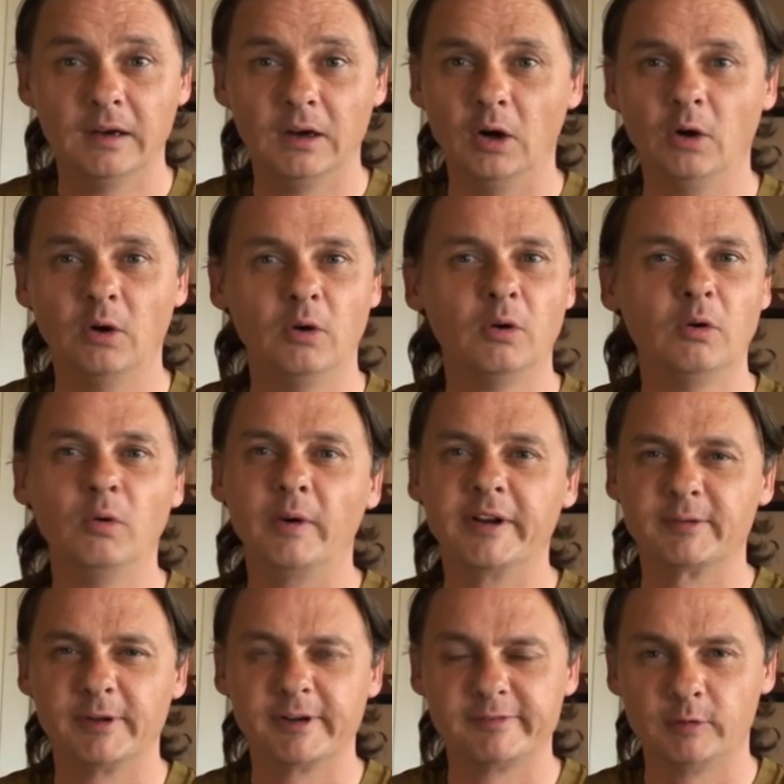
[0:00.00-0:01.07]
Oh,
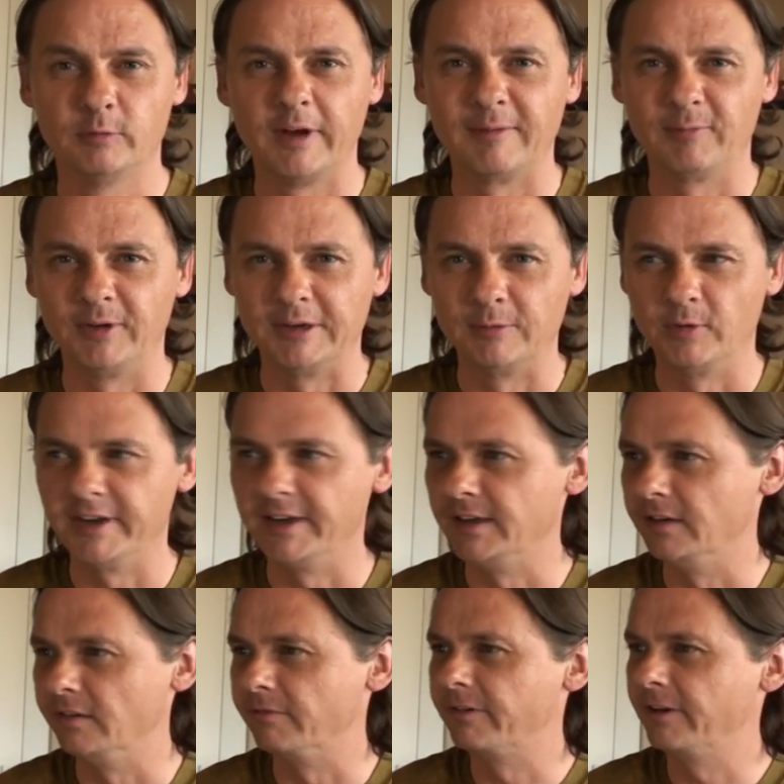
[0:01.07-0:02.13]
what a wonderful web we
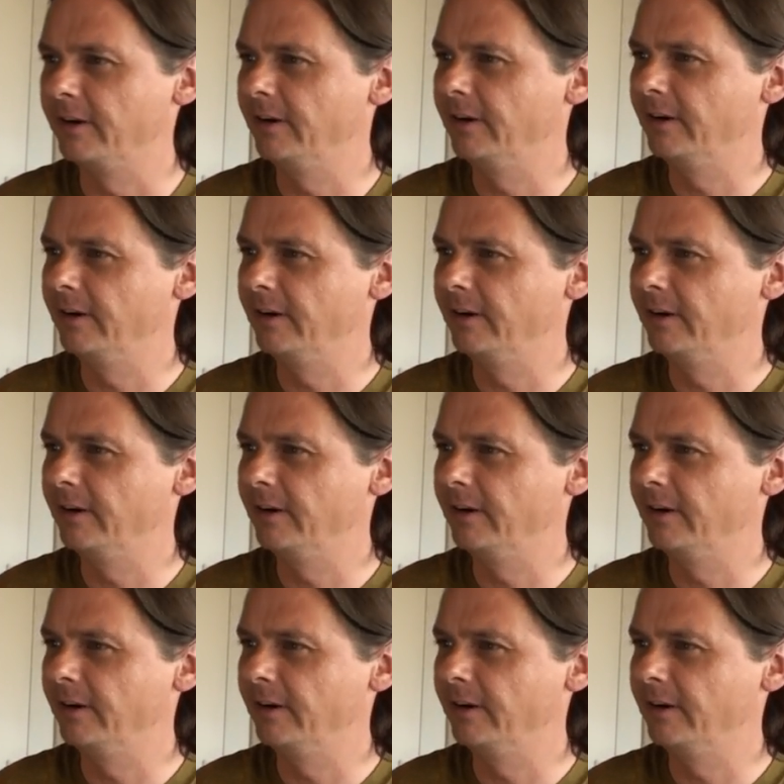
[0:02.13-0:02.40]
weave